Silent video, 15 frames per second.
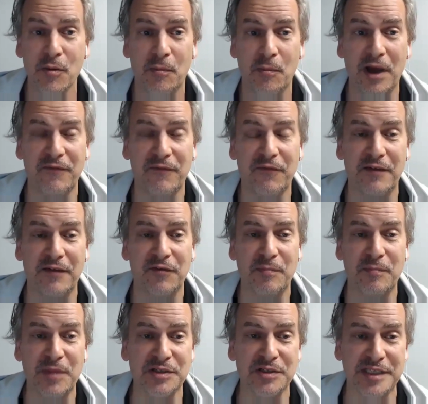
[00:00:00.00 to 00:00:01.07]
my favorite
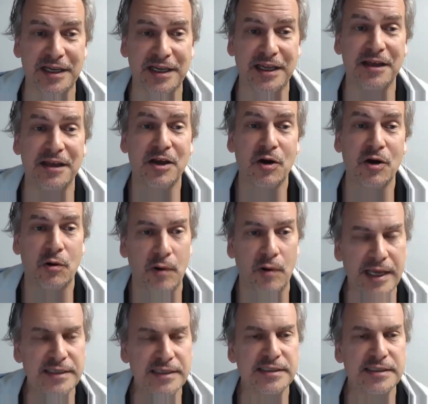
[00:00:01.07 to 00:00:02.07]
music, right?